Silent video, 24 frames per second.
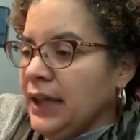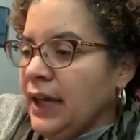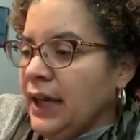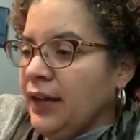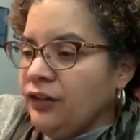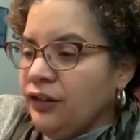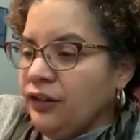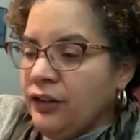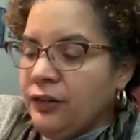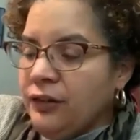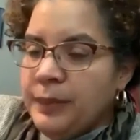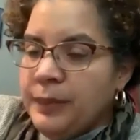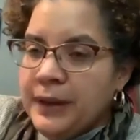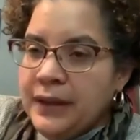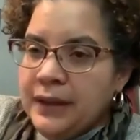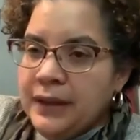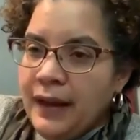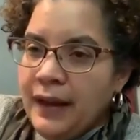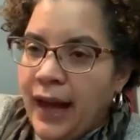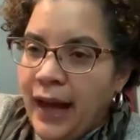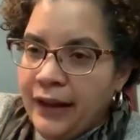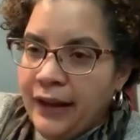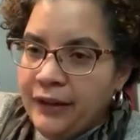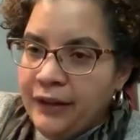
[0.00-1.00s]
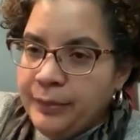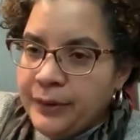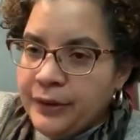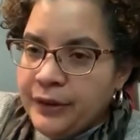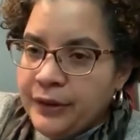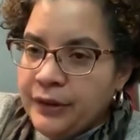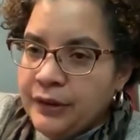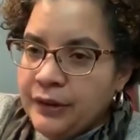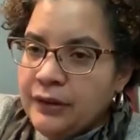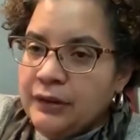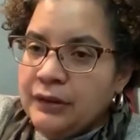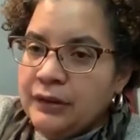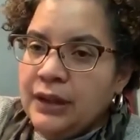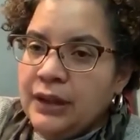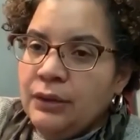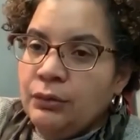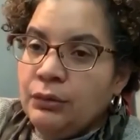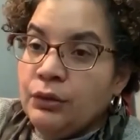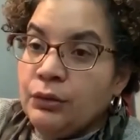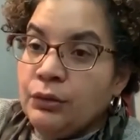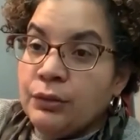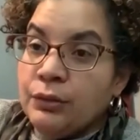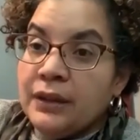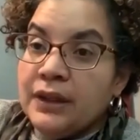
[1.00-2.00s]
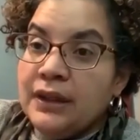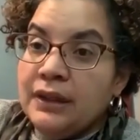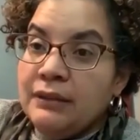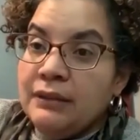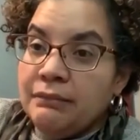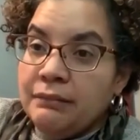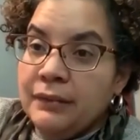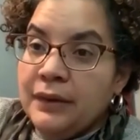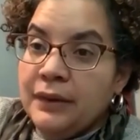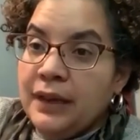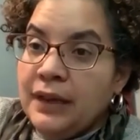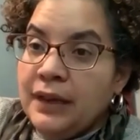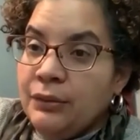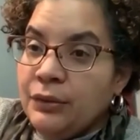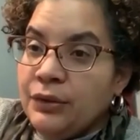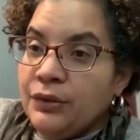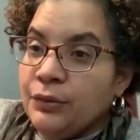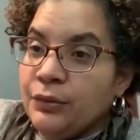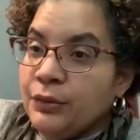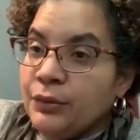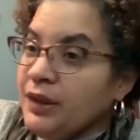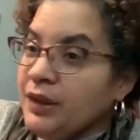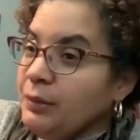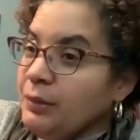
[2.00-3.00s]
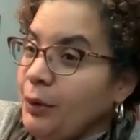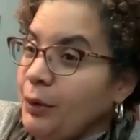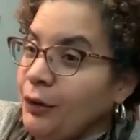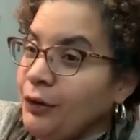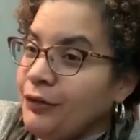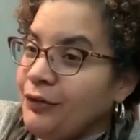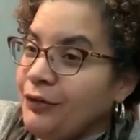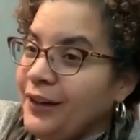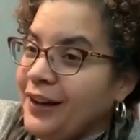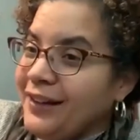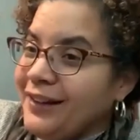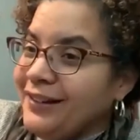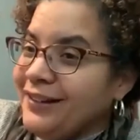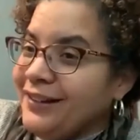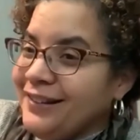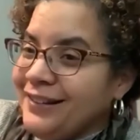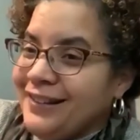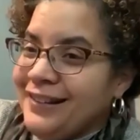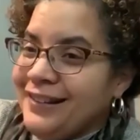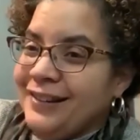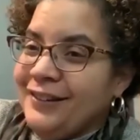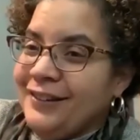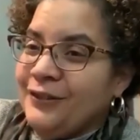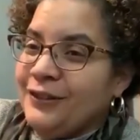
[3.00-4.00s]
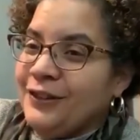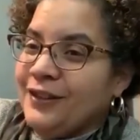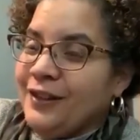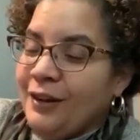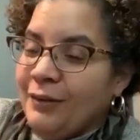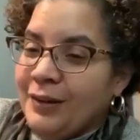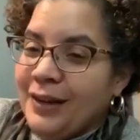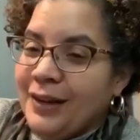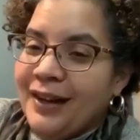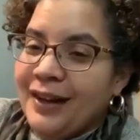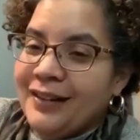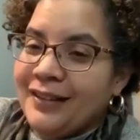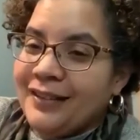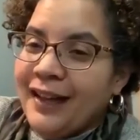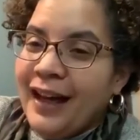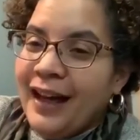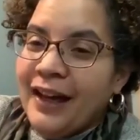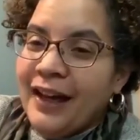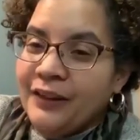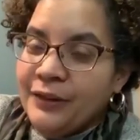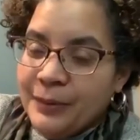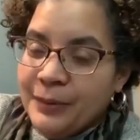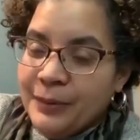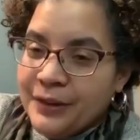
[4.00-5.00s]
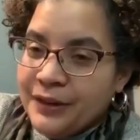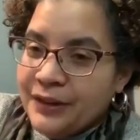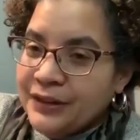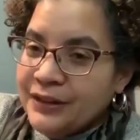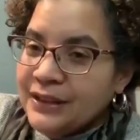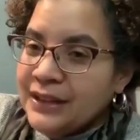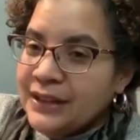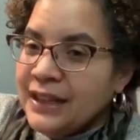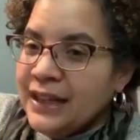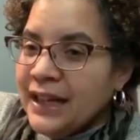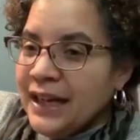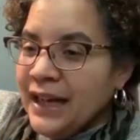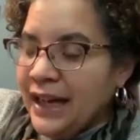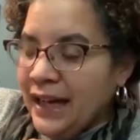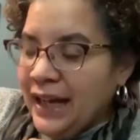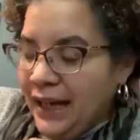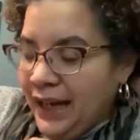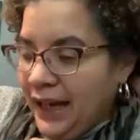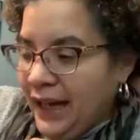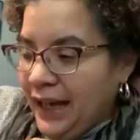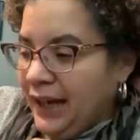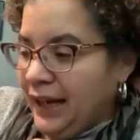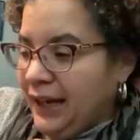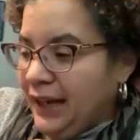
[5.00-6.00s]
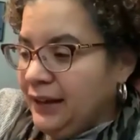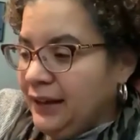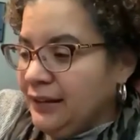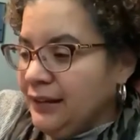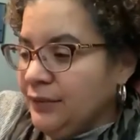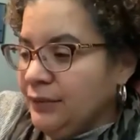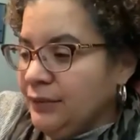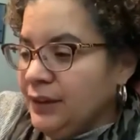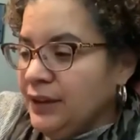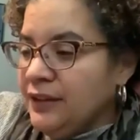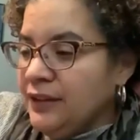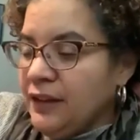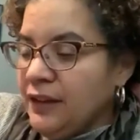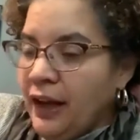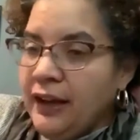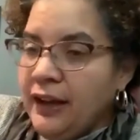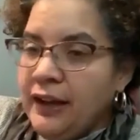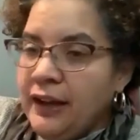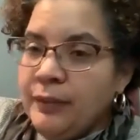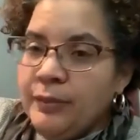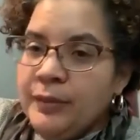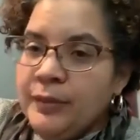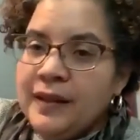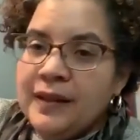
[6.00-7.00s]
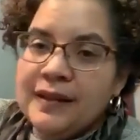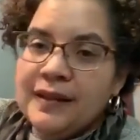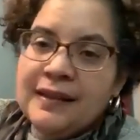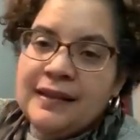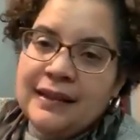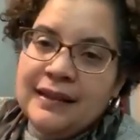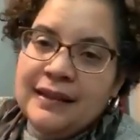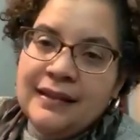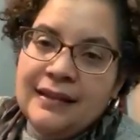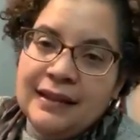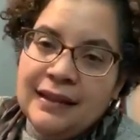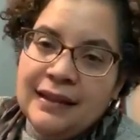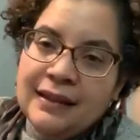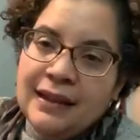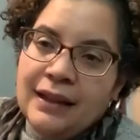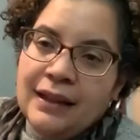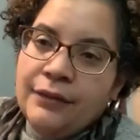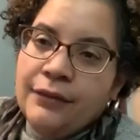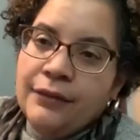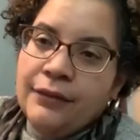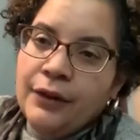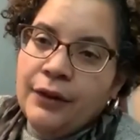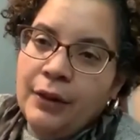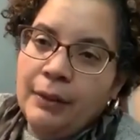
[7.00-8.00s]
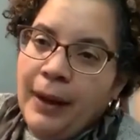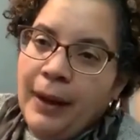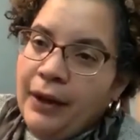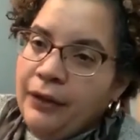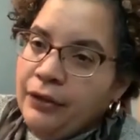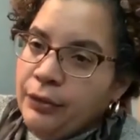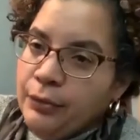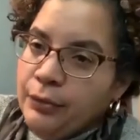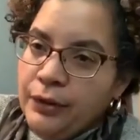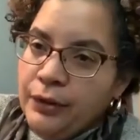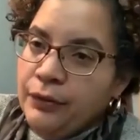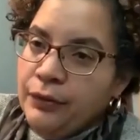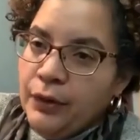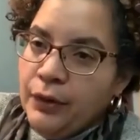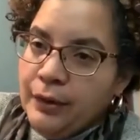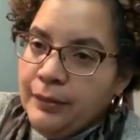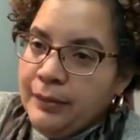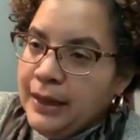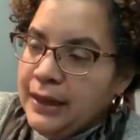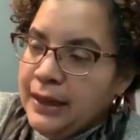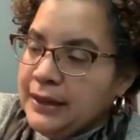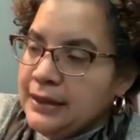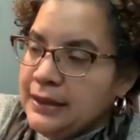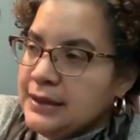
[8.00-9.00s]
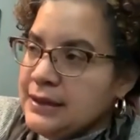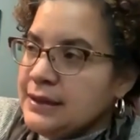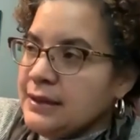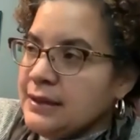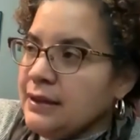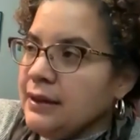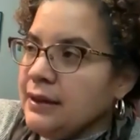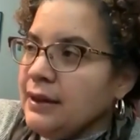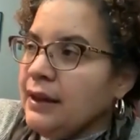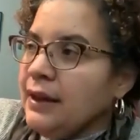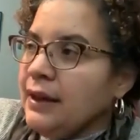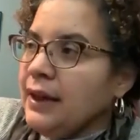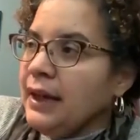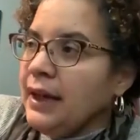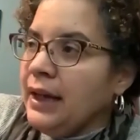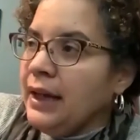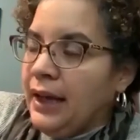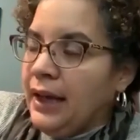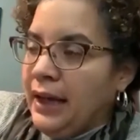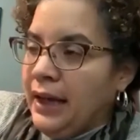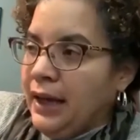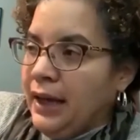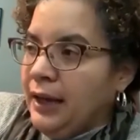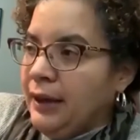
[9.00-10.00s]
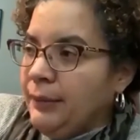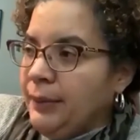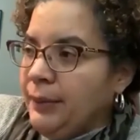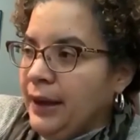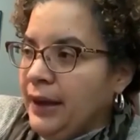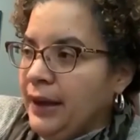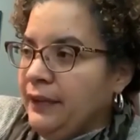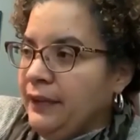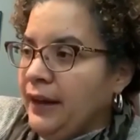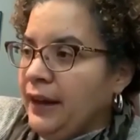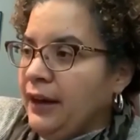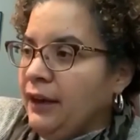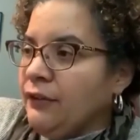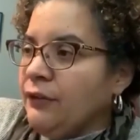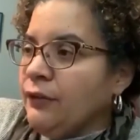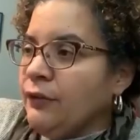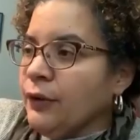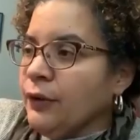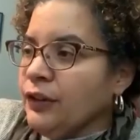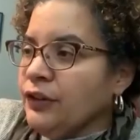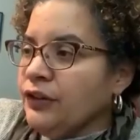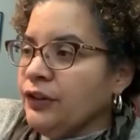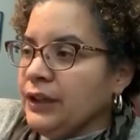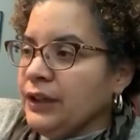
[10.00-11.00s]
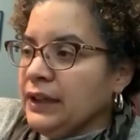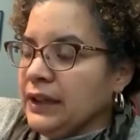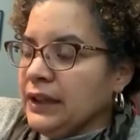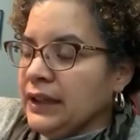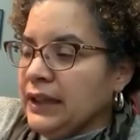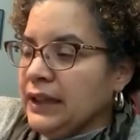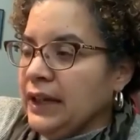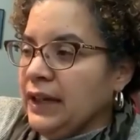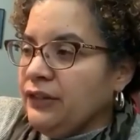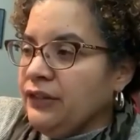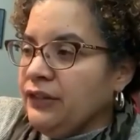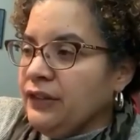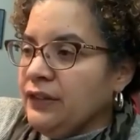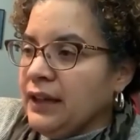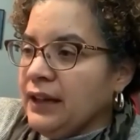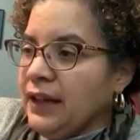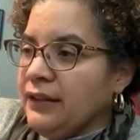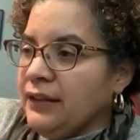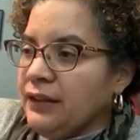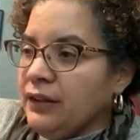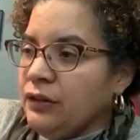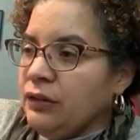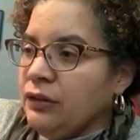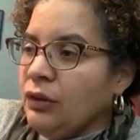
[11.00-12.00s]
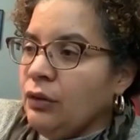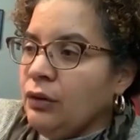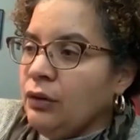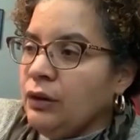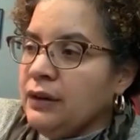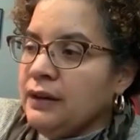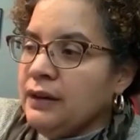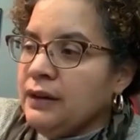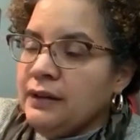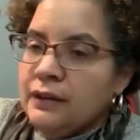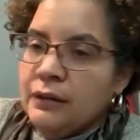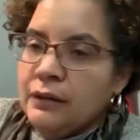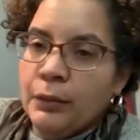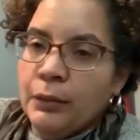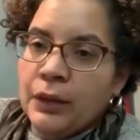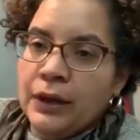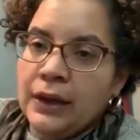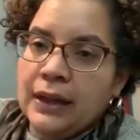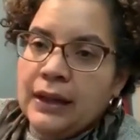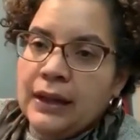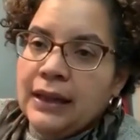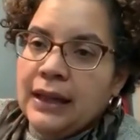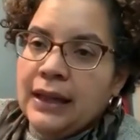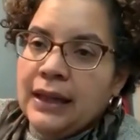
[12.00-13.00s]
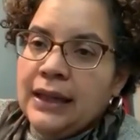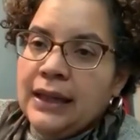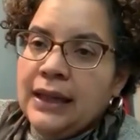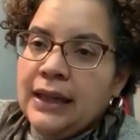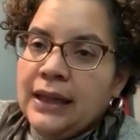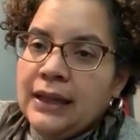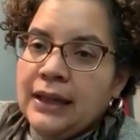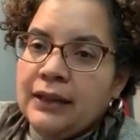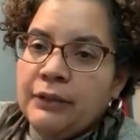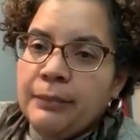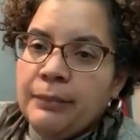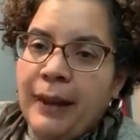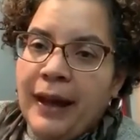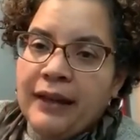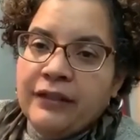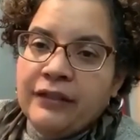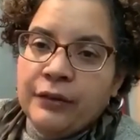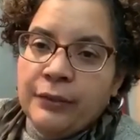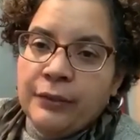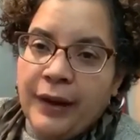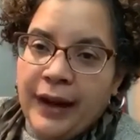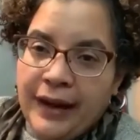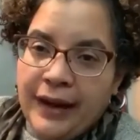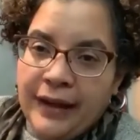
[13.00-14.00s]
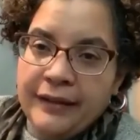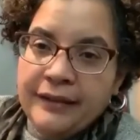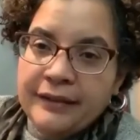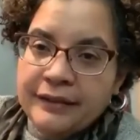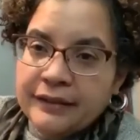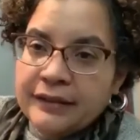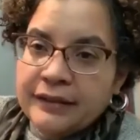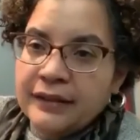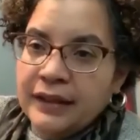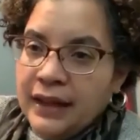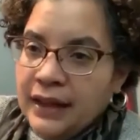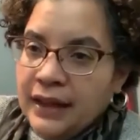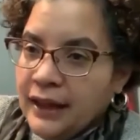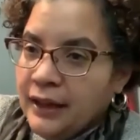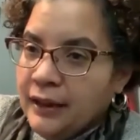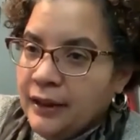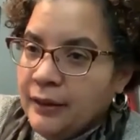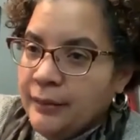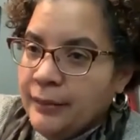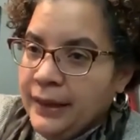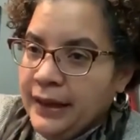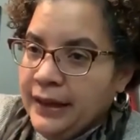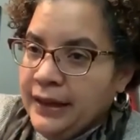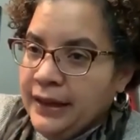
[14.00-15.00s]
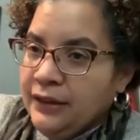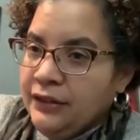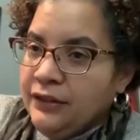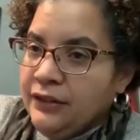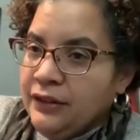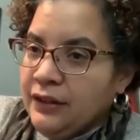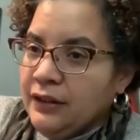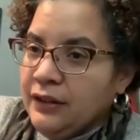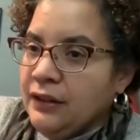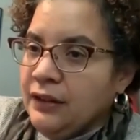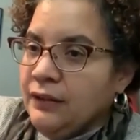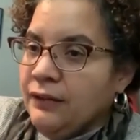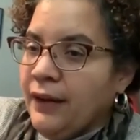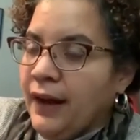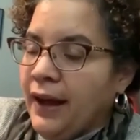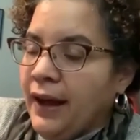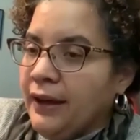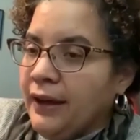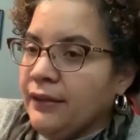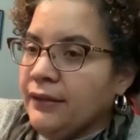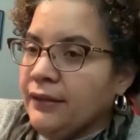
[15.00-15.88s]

just been in the hospital. He was really motivated because he was coming out of the hospital. And we saw him consistently for about 3 or 4 months. And then unfortunately, I just got the notice this morning that he has passed away at age 65.